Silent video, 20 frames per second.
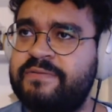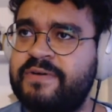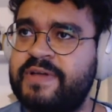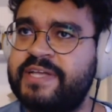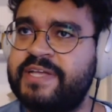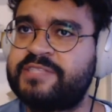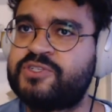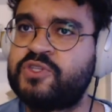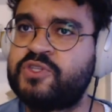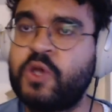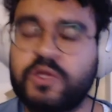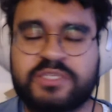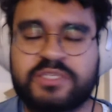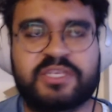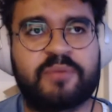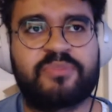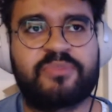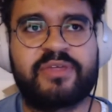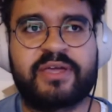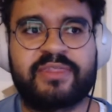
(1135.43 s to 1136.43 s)
it's not
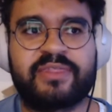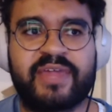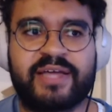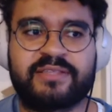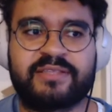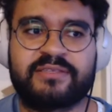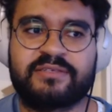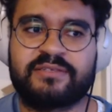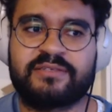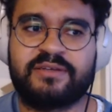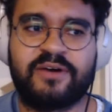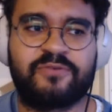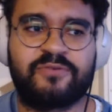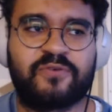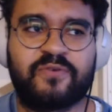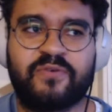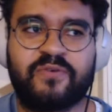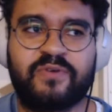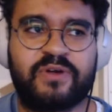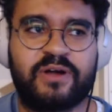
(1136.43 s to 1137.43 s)
something that's of
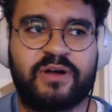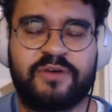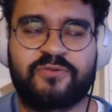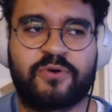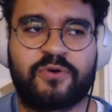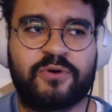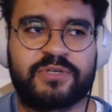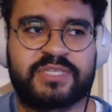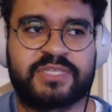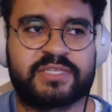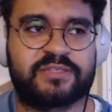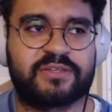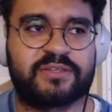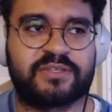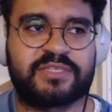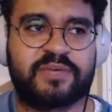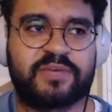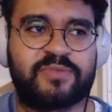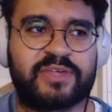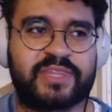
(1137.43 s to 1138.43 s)
of course it's
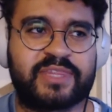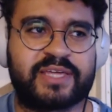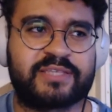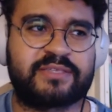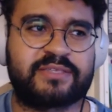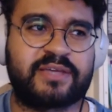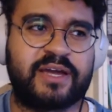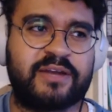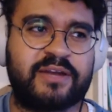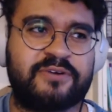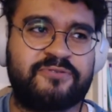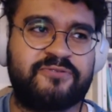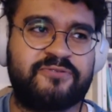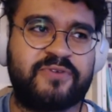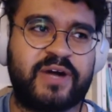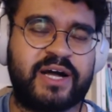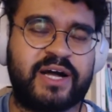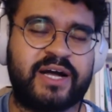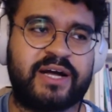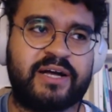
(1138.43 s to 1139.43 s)
not something that's kind of
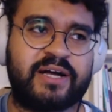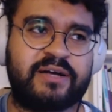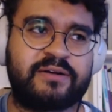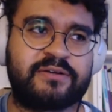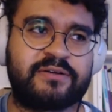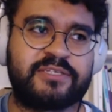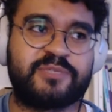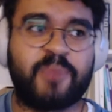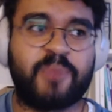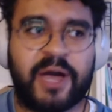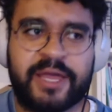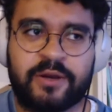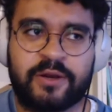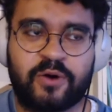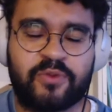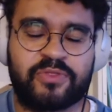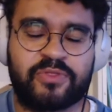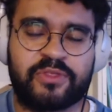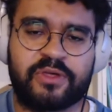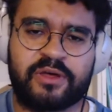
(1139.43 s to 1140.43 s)
uh, spite
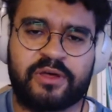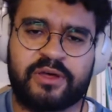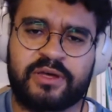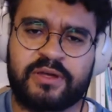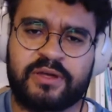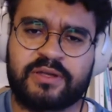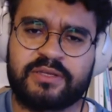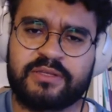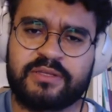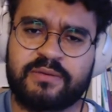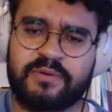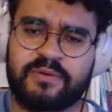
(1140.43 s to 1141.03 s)
on the